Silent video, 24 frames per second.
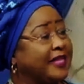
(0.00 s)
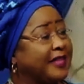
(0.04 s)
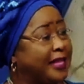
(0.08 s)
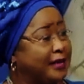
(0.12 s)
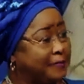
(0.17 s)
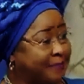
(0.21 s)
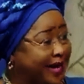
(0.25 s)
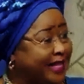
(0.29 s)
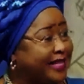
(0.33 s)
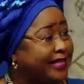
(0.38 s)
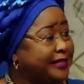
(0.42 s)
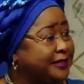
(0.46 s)

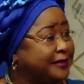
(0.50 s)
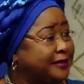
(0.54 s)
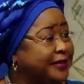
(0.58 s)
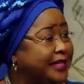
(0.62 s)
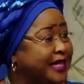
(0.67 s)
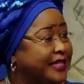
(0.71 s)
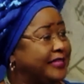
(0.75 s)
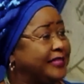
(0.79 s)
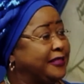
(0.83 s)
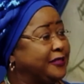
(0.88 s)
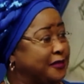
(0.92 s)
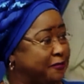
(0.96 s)
they managed to
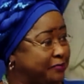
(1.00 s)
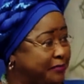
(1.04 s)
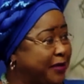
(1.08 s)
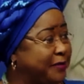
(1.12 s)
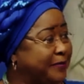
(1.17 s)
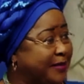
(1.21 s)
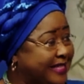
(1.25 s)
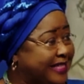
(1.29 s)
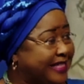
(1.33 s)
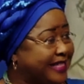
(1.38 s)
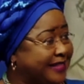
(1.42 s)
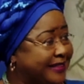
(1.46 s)
get it on
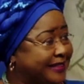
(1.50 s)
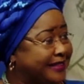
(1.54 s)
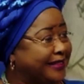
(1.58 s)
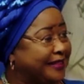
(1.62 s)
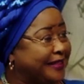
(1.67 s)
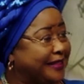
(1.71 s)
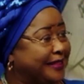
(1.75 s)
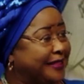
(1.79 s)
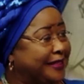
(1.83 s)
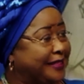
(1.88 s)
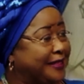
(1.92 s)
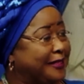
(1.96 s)
BBC.
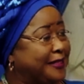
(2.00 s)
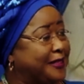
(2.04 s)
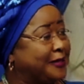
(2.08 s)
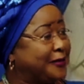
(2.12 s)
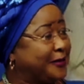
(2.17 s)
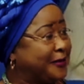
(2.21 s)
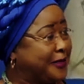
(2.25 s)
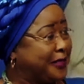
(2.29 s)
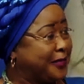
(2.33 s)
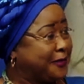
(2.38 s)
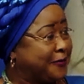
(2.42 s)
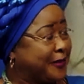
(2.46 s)

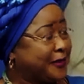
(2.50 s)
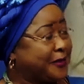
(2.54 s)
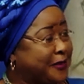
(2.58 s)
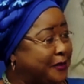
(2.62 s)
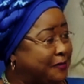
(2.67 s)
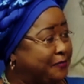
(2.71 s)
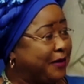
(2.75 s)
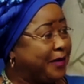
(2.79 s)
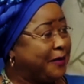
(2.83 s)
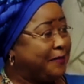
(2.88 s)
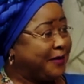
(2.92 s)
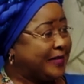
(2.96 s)
So it was
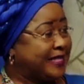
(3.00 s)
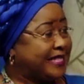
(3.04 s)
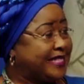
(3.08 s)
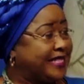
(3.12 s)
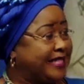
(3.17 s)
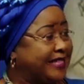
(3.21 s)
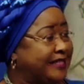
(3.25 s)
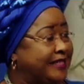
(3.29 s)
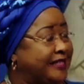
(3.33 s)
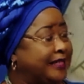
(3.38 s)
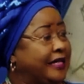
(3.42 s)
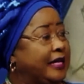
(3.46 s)
on
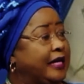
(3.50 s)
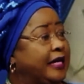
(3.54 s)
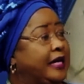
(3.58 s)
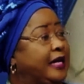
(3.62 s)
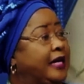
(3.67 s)
BBC.